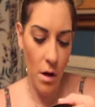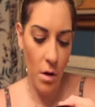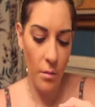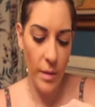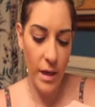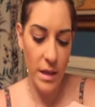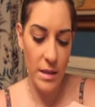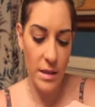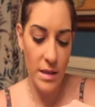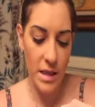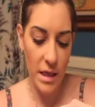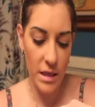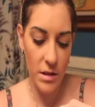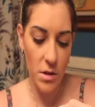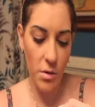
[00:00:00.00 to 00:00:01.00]

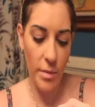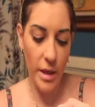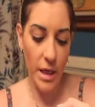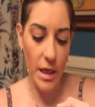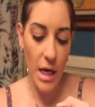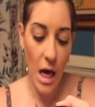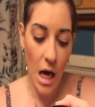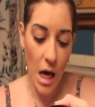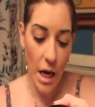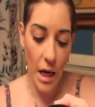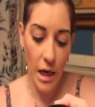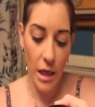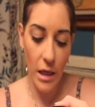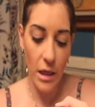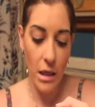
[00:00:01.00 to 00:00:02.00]
omega-6,
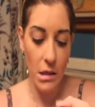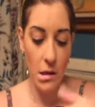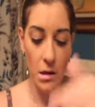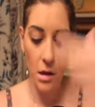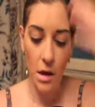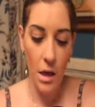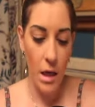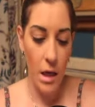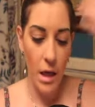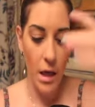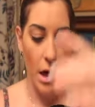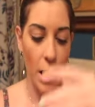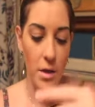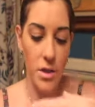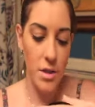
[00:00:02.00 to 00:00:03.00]
omega-9.
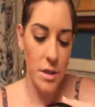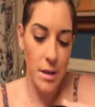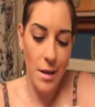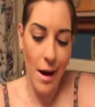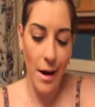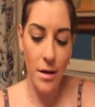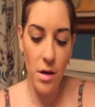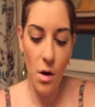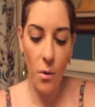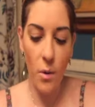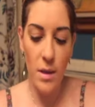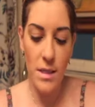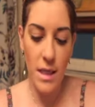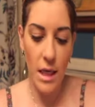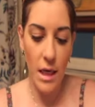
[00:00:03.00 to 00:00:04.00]
I know
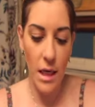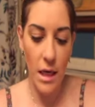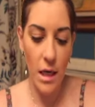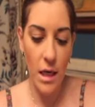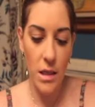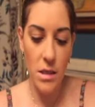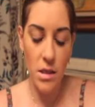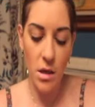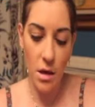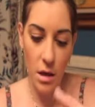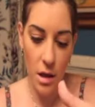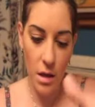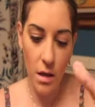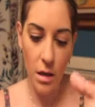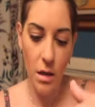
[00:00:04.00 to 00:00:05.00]
what's in it. It's
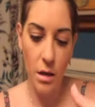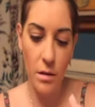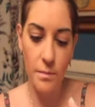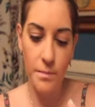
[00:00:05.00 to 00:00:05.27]
good.